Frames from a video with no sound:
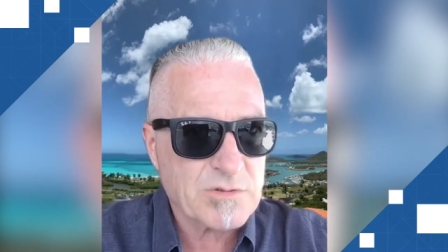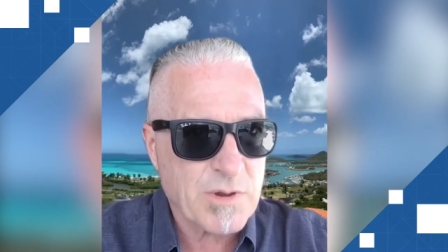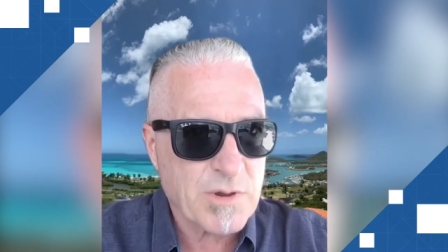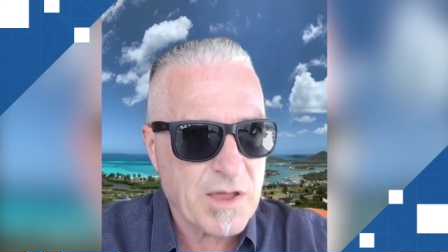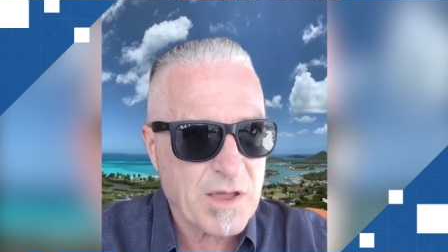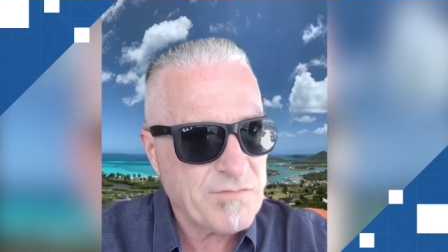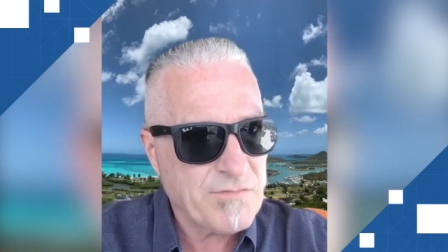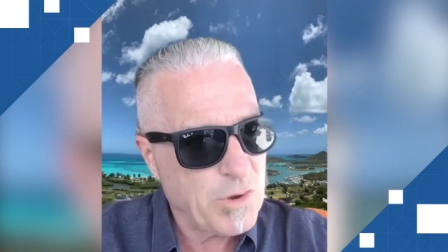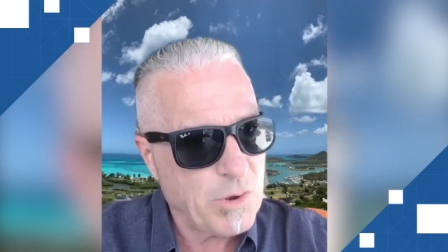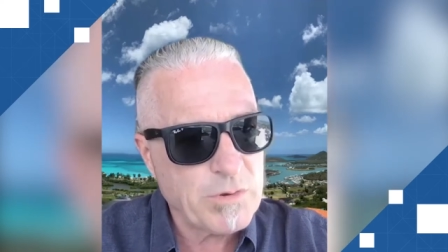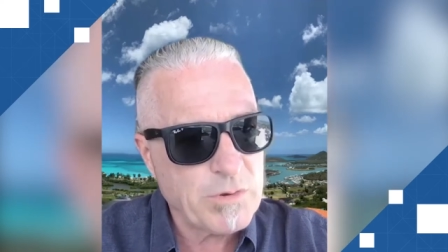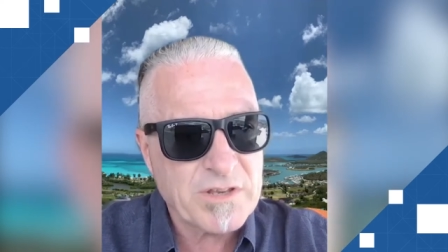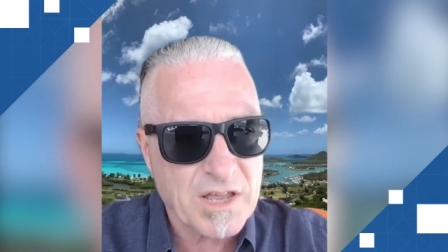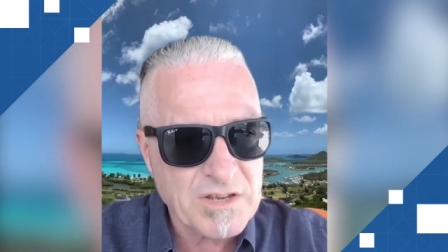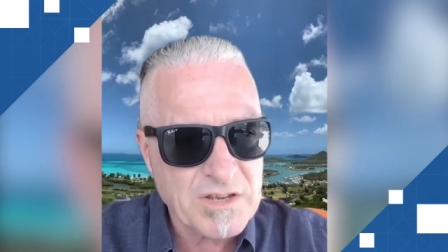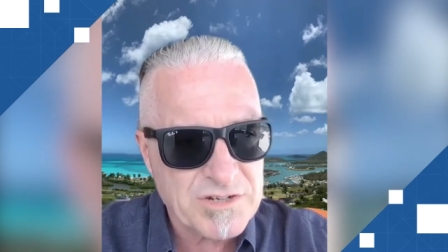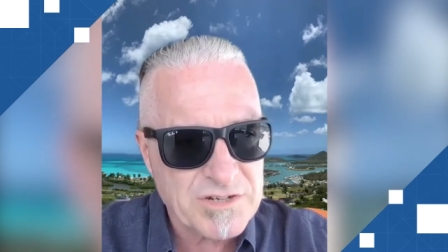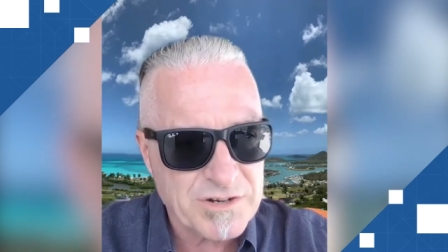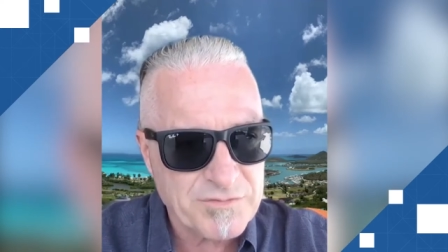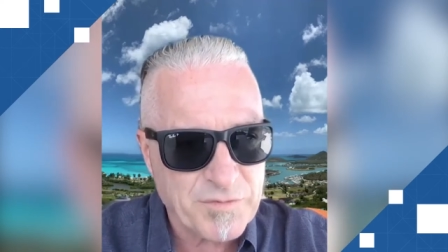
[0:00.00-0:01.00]
So I have no
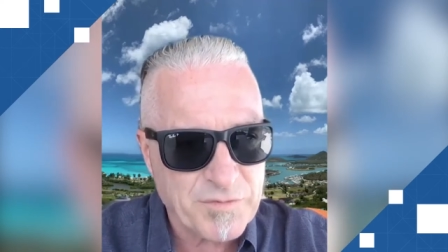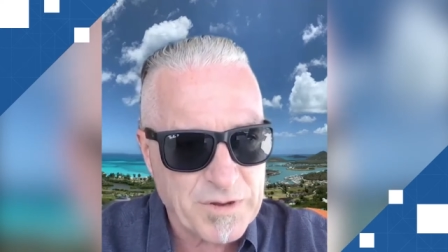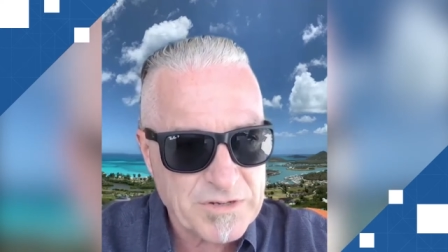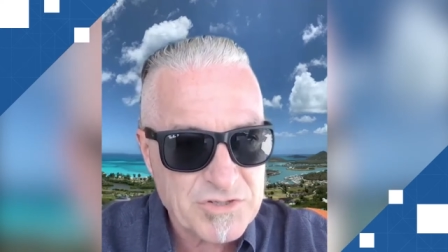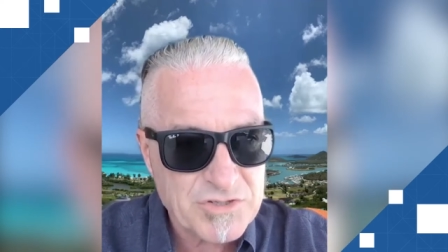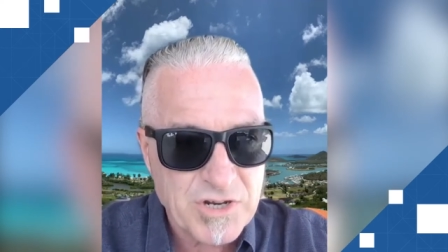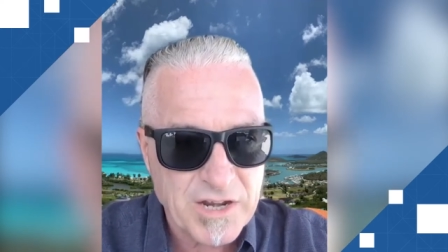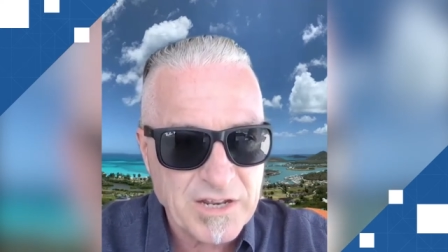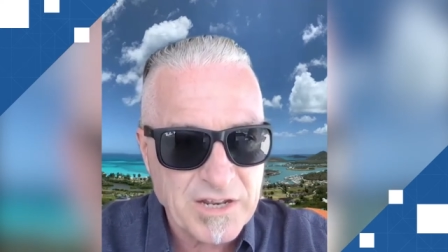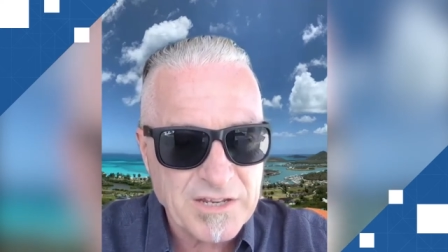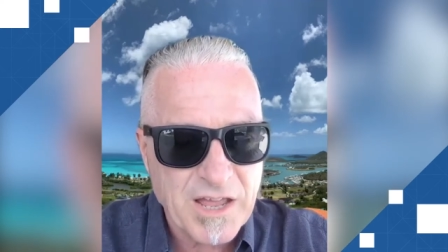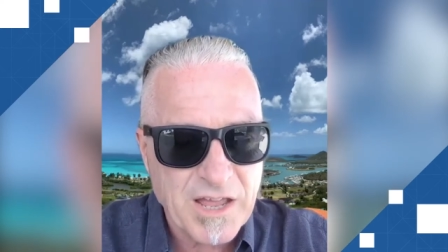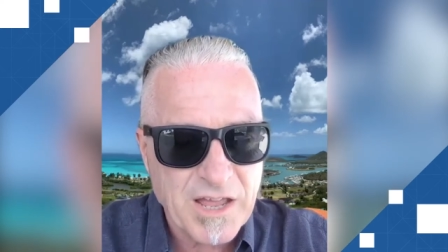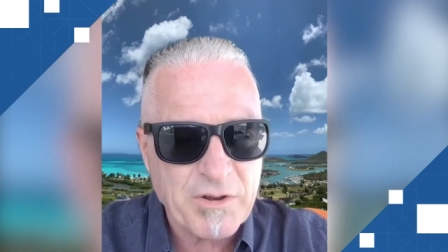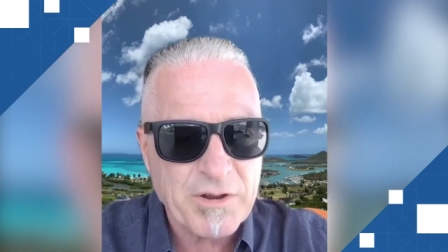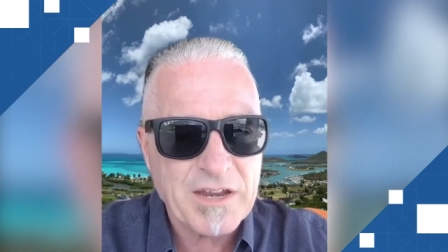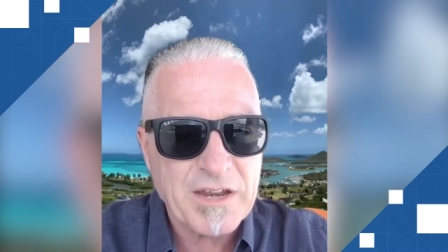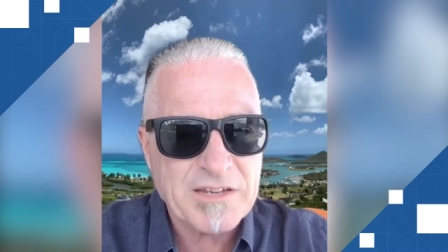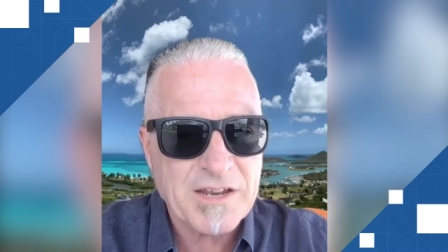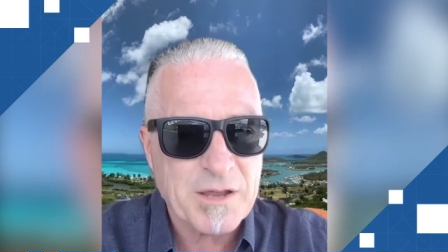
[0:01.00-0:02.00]
intention of uh, shutting it
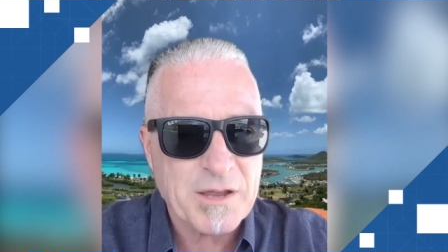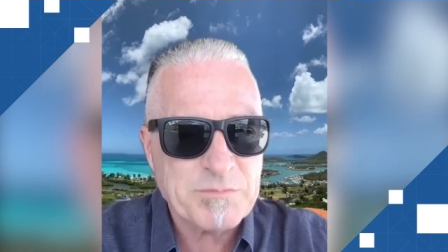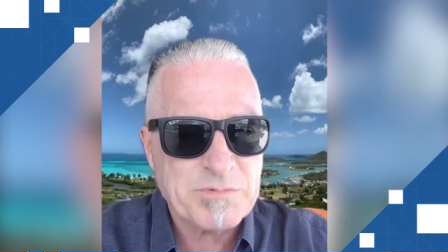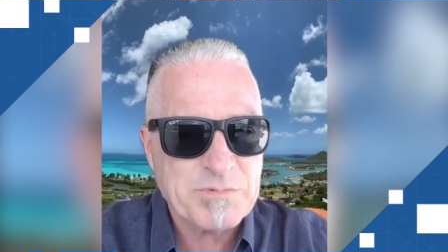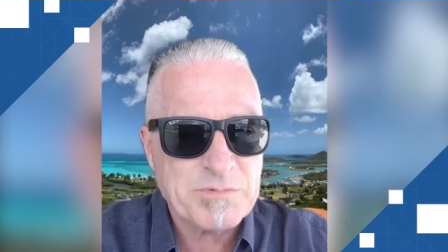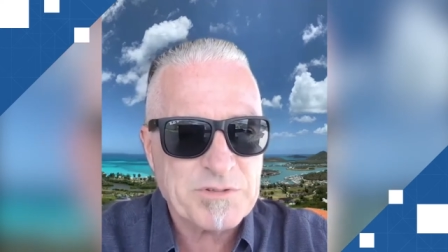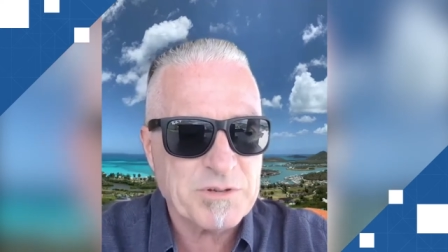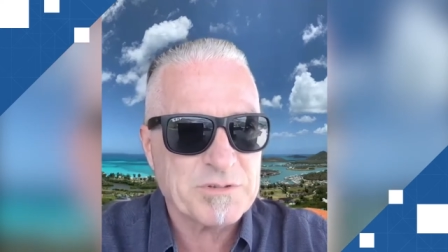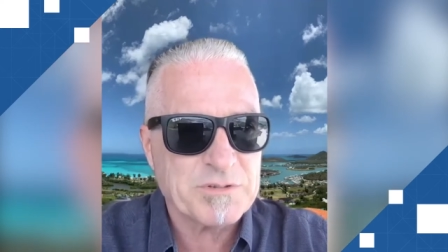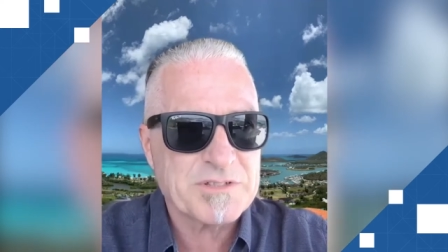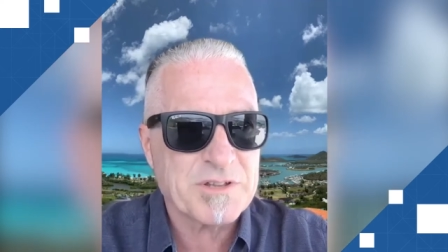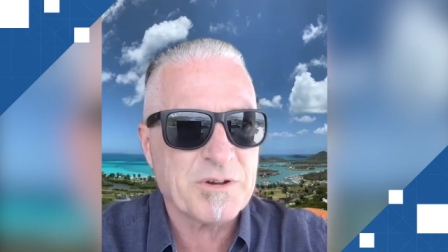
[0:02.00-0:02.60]
down anytime soon.